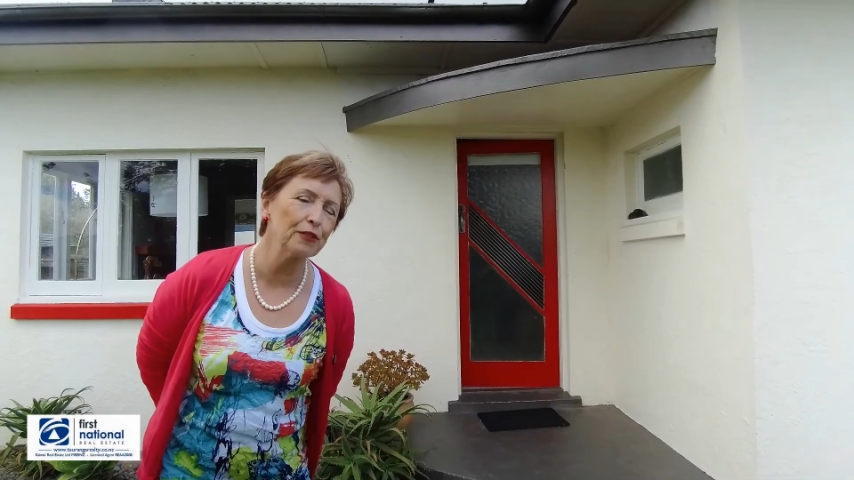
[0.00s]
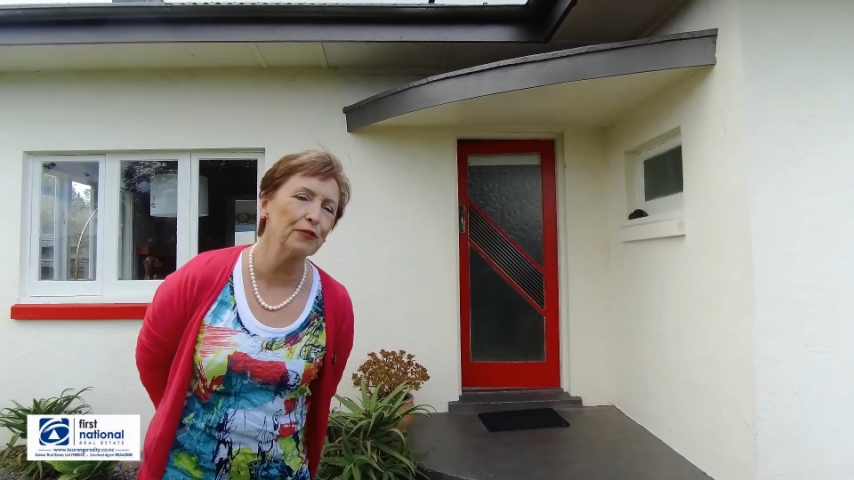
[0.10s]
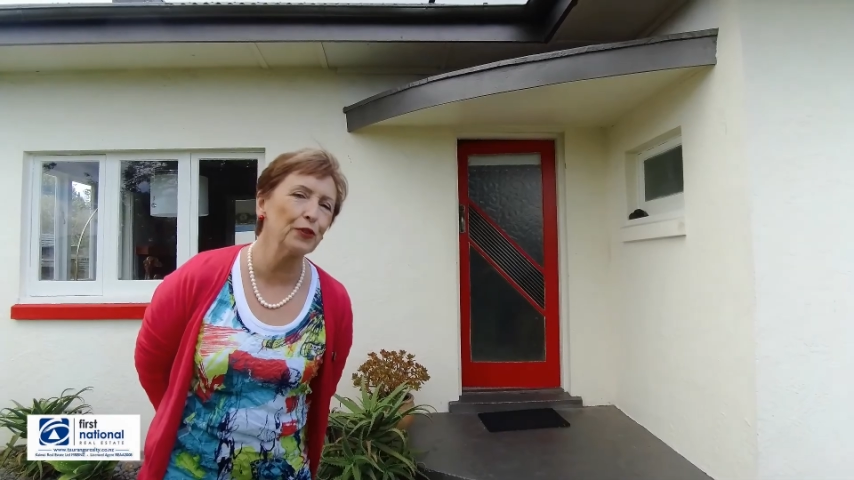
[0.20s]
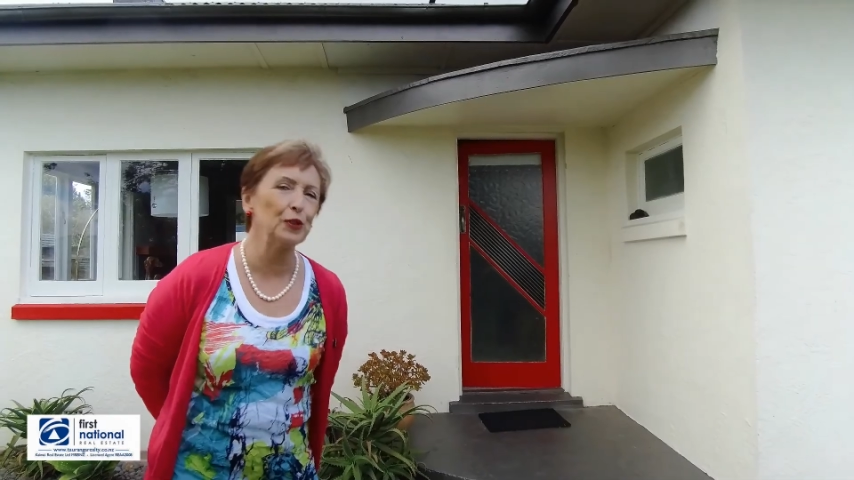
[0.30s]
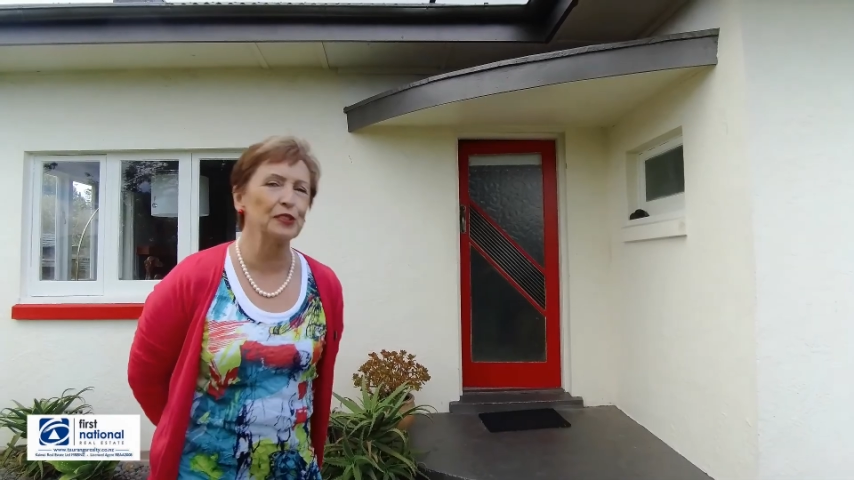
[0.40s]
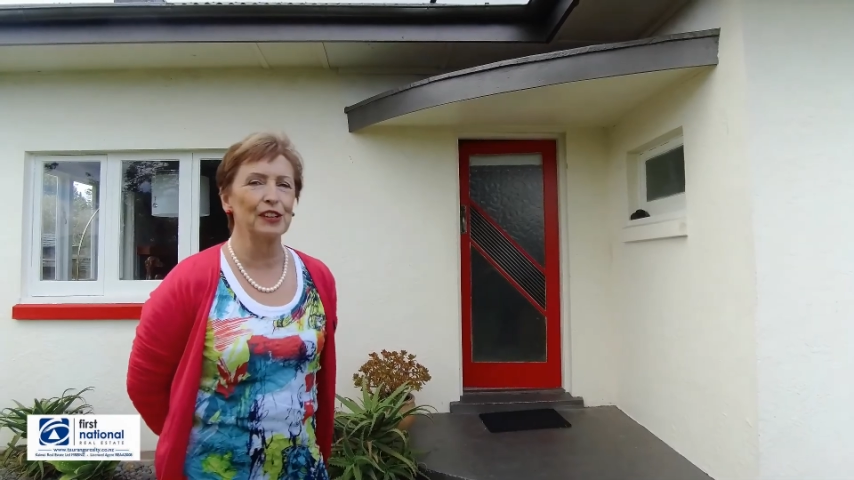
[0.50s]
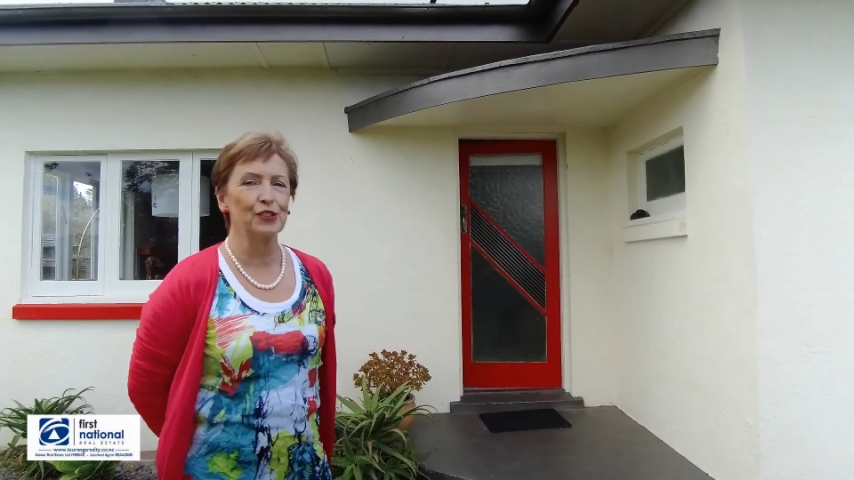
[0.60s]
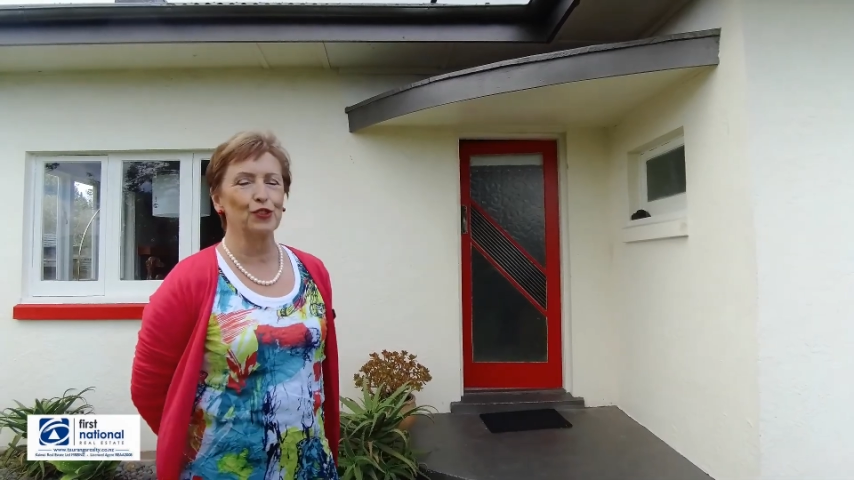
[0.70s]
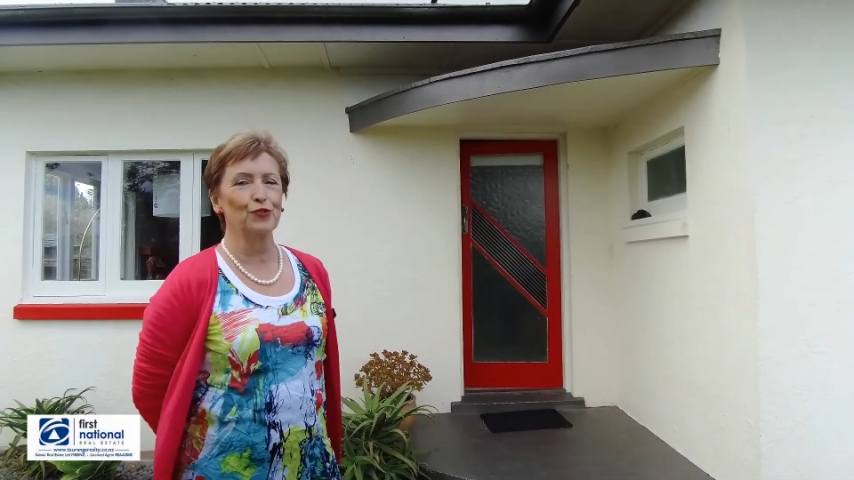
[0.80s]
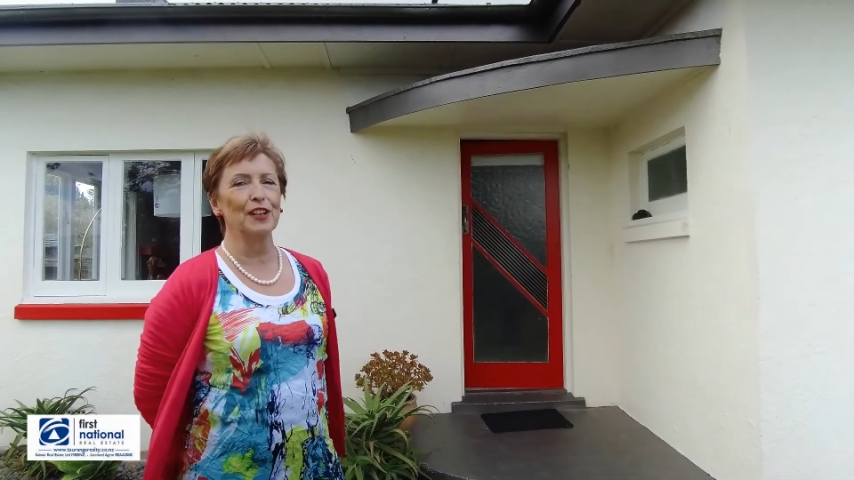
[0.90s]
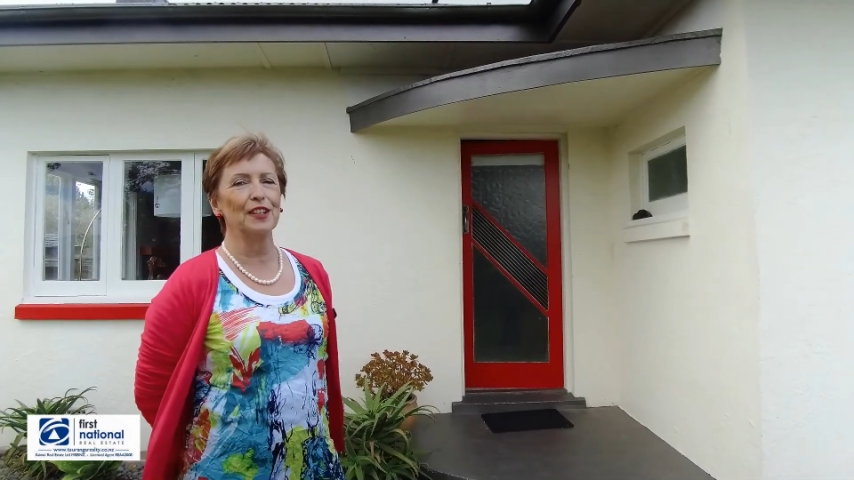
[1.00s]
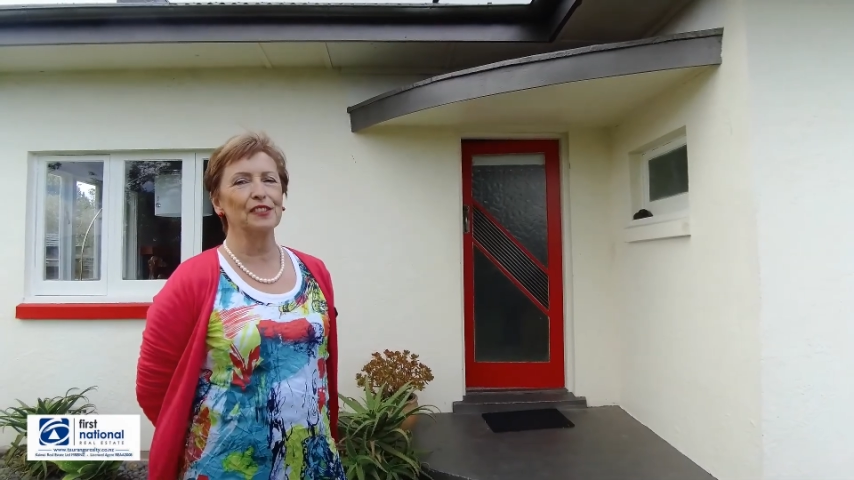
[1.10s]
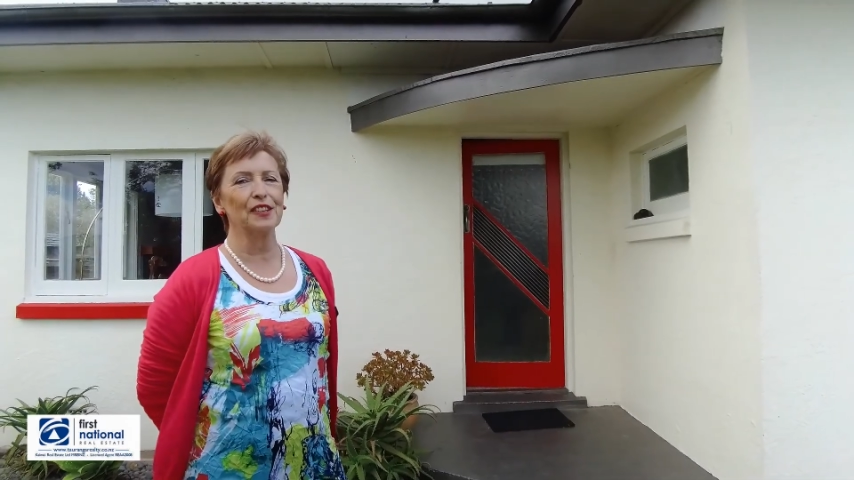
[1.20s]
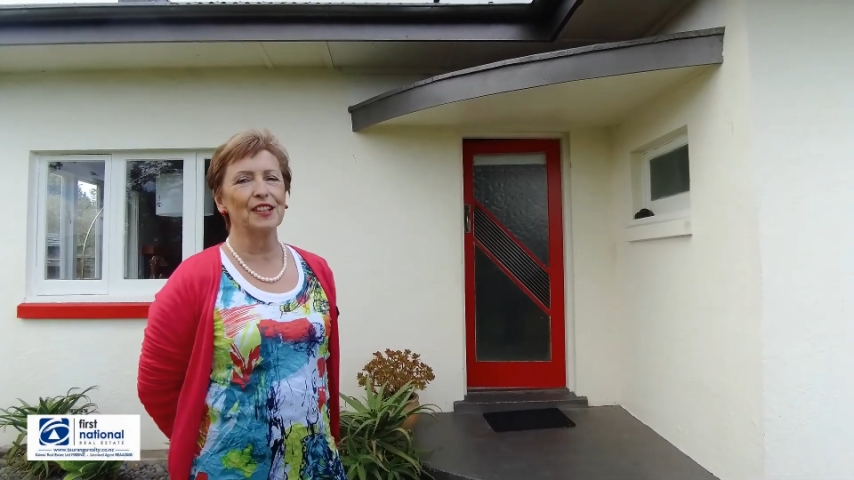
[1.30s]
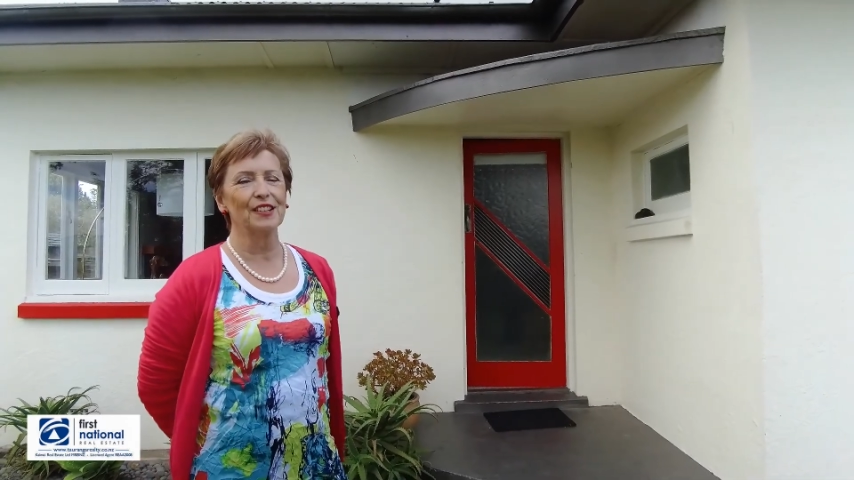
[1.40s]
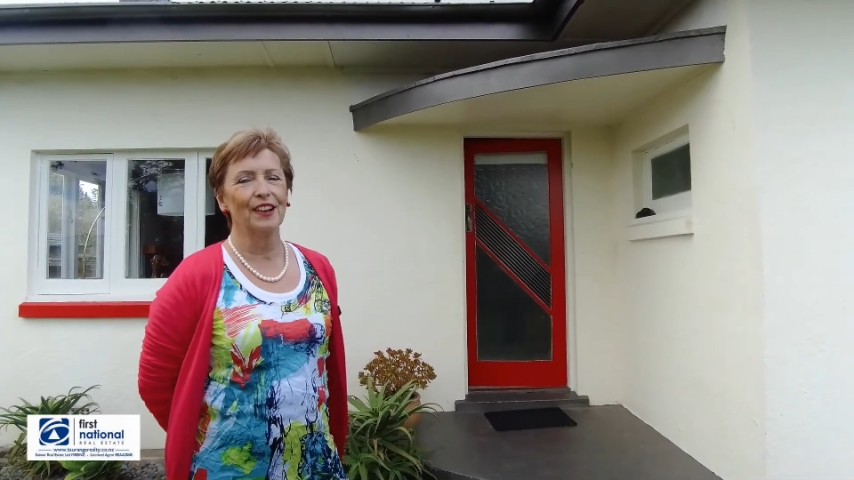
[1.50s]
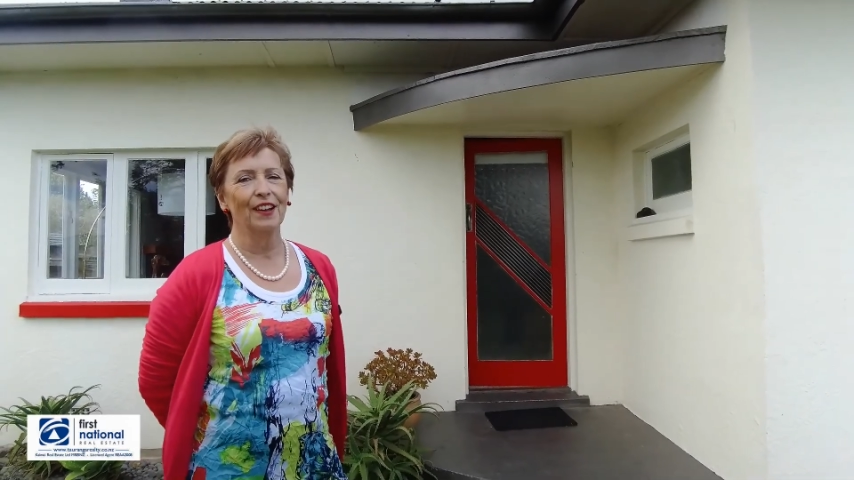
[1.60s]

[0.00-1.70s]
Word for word: from First National Real Estate